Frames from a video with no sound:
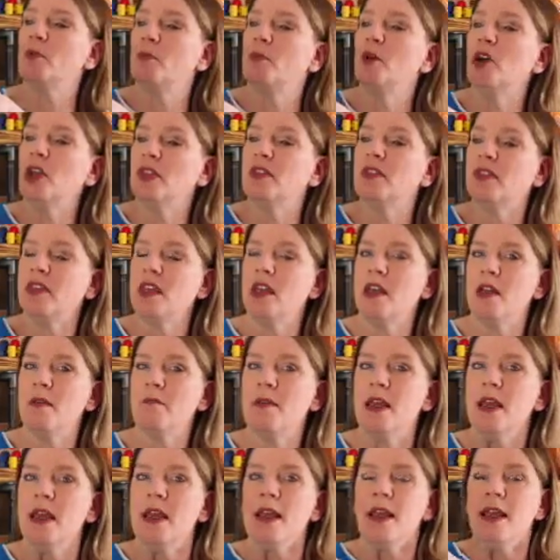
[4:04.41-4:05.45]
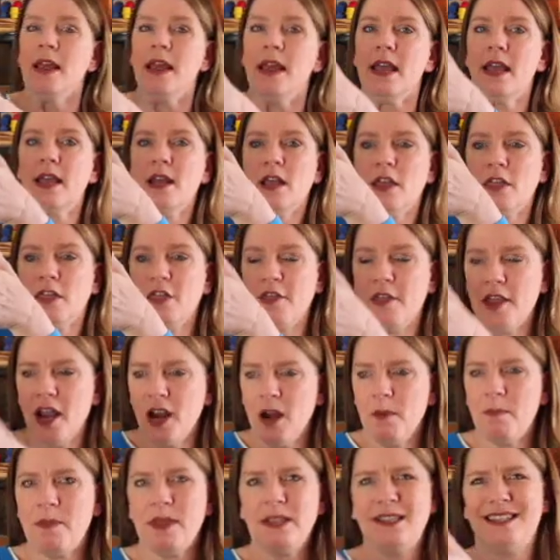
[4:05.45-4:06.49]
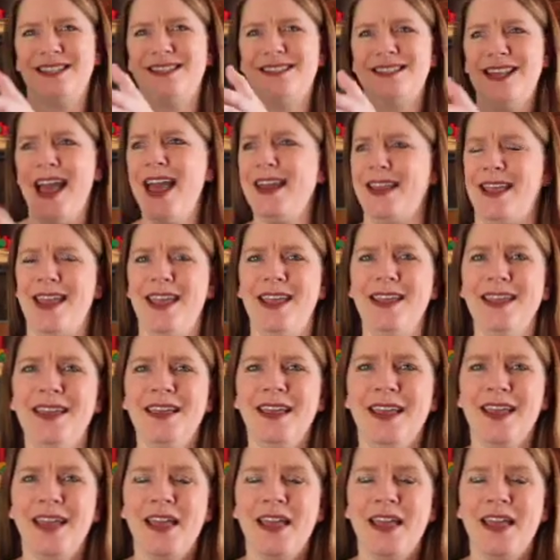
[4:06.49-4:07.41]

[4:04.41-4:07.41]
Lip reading: put them in a therapy setting